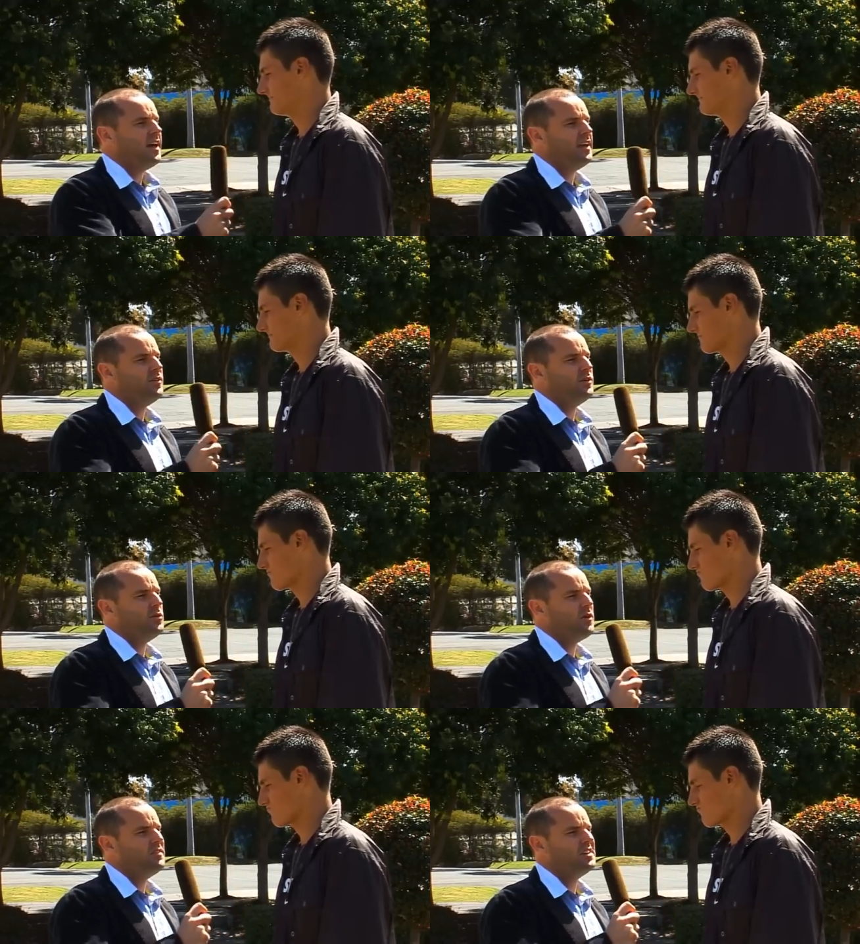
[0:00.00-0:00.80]
Speaker 1: And
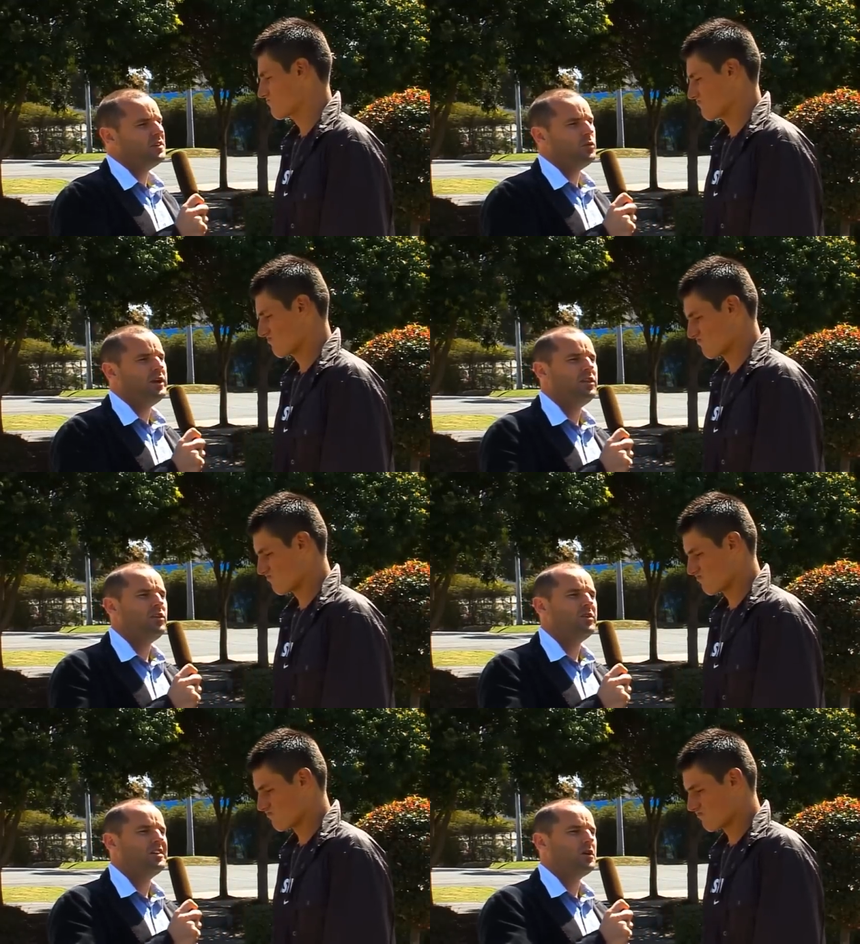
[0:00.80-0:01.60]
obviously, winning the
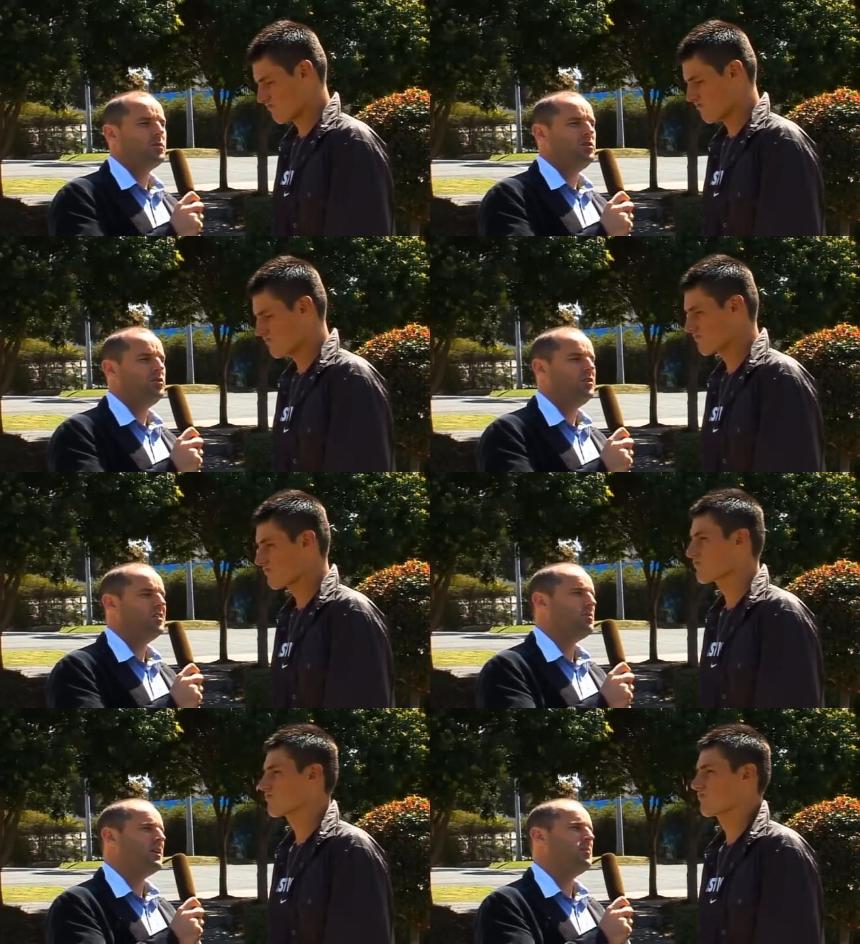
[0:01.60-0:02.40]
US Open
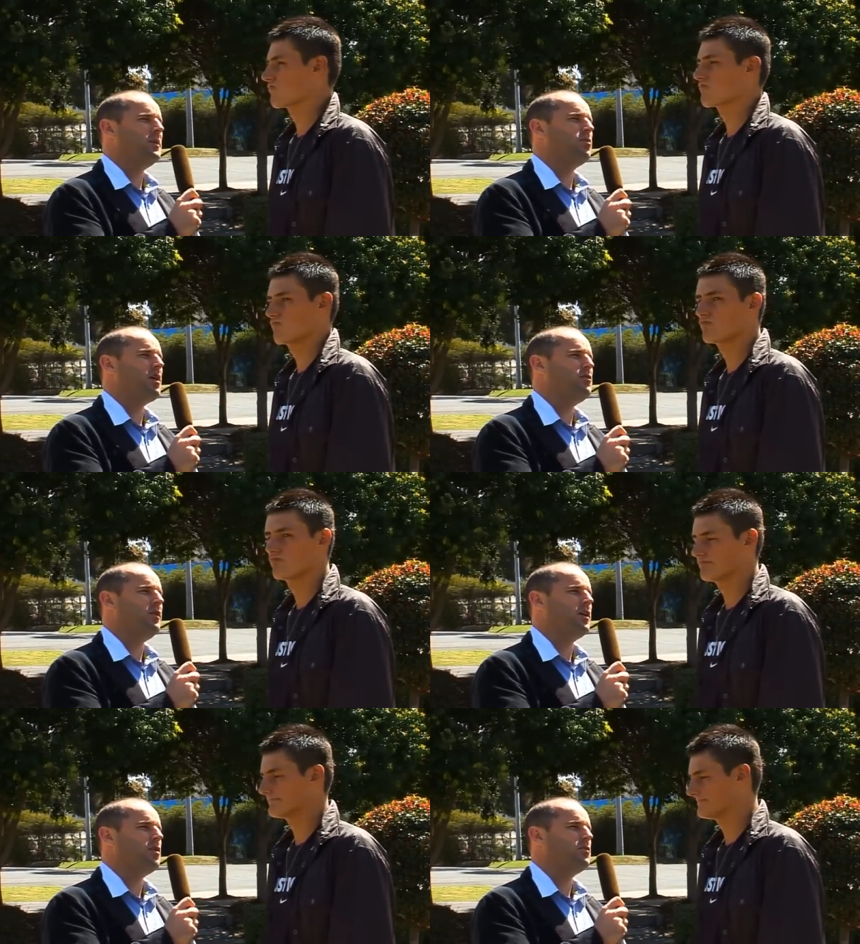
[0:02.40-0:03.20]
Juniors must be great for
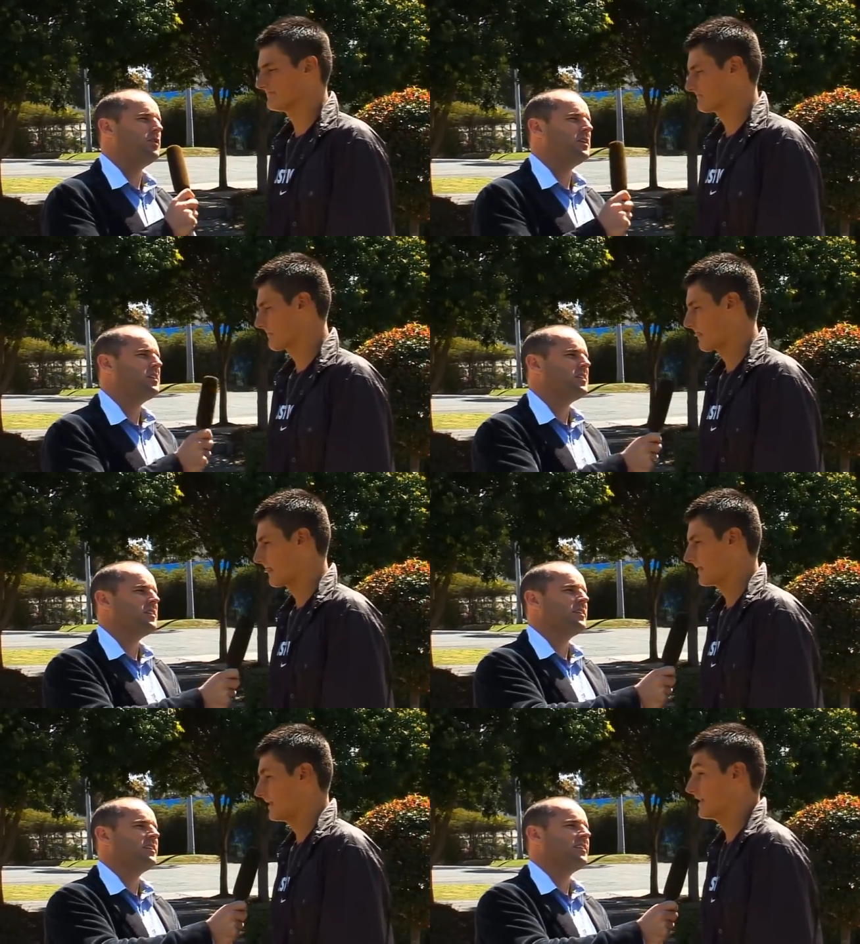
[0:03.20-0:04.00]
your confidence.
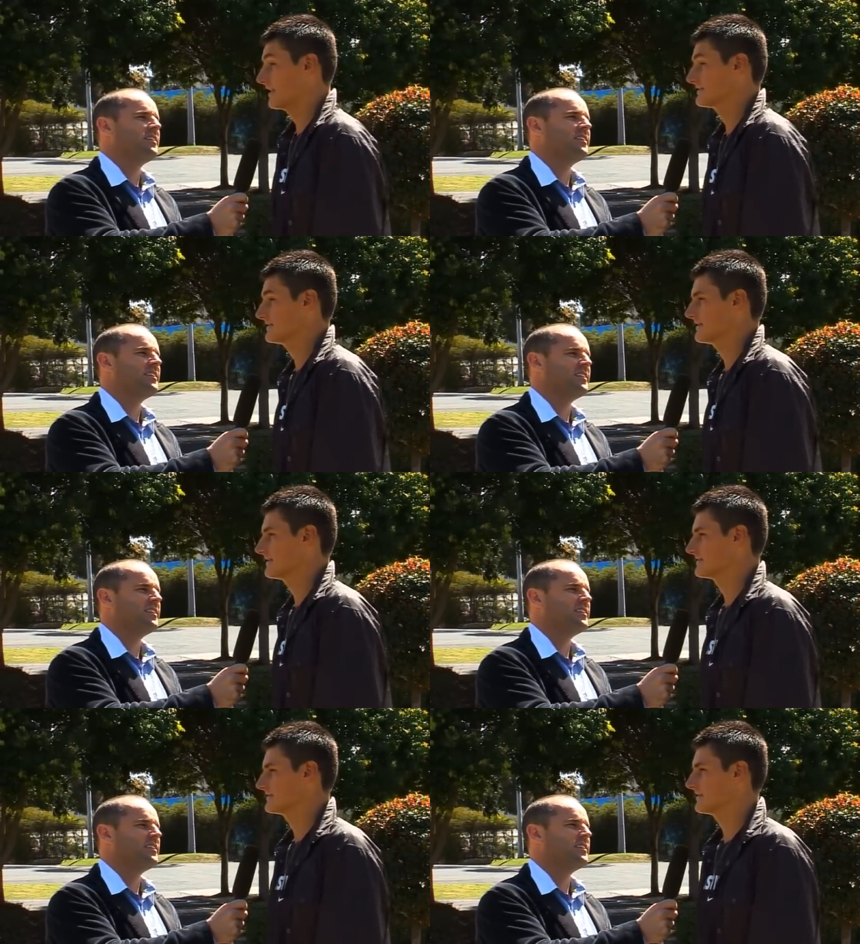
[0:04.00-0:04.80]
It is, it
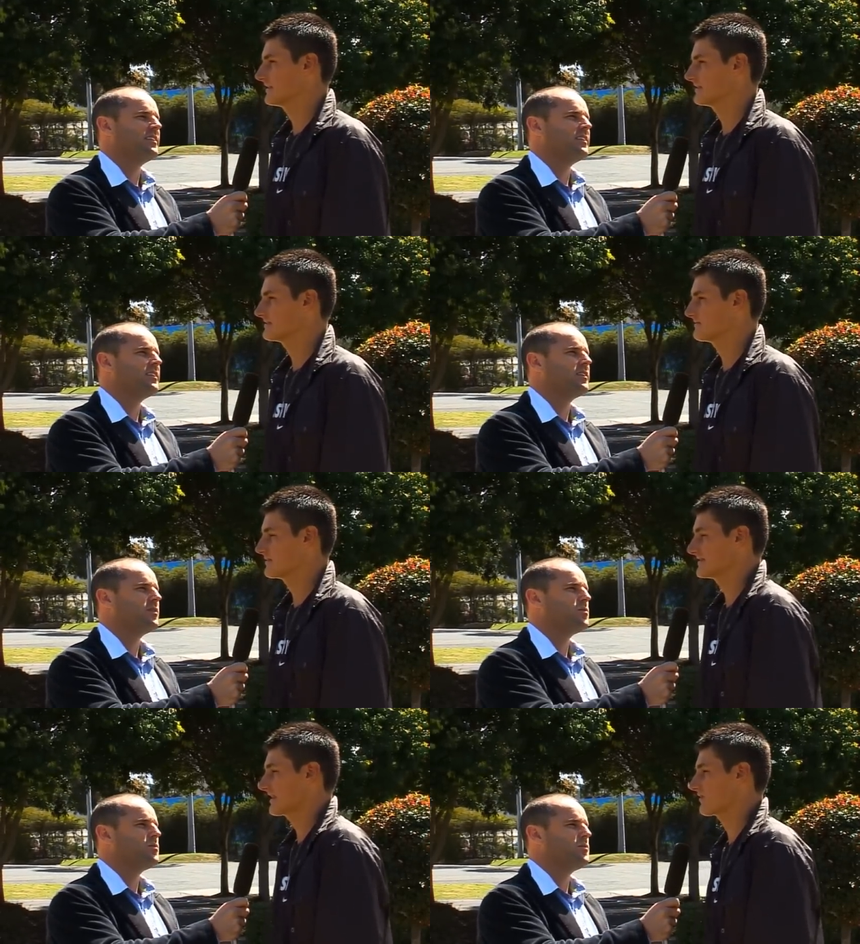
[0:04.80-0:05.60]
is, and it's my
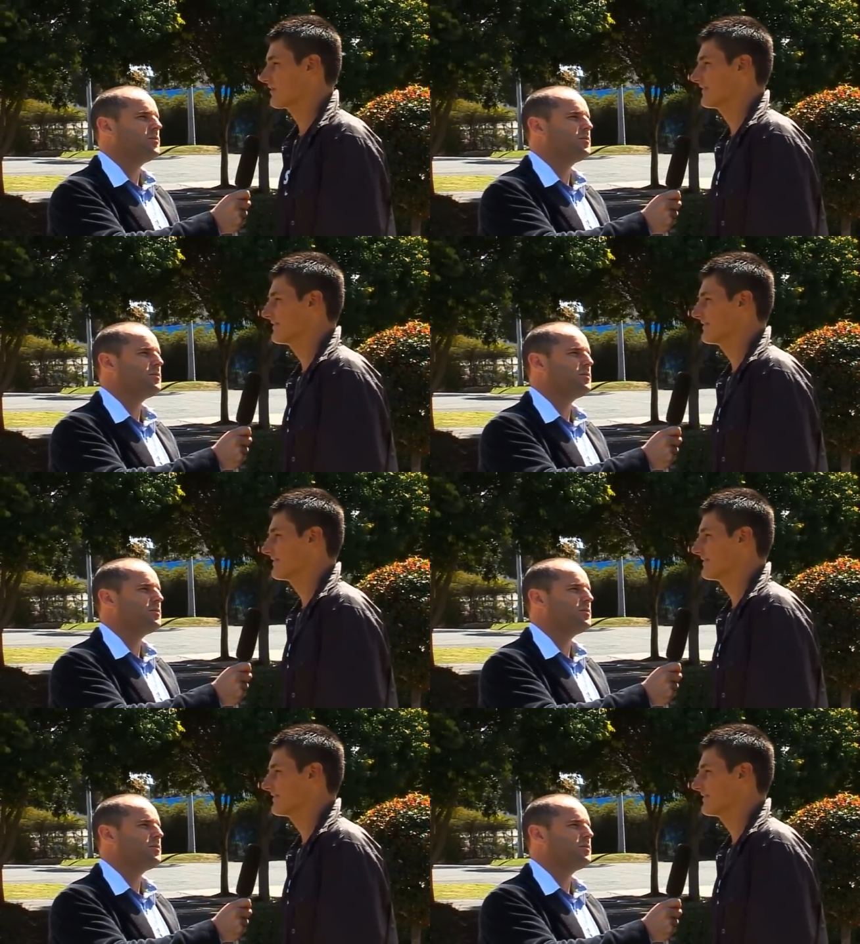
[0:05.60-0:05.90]
second Grand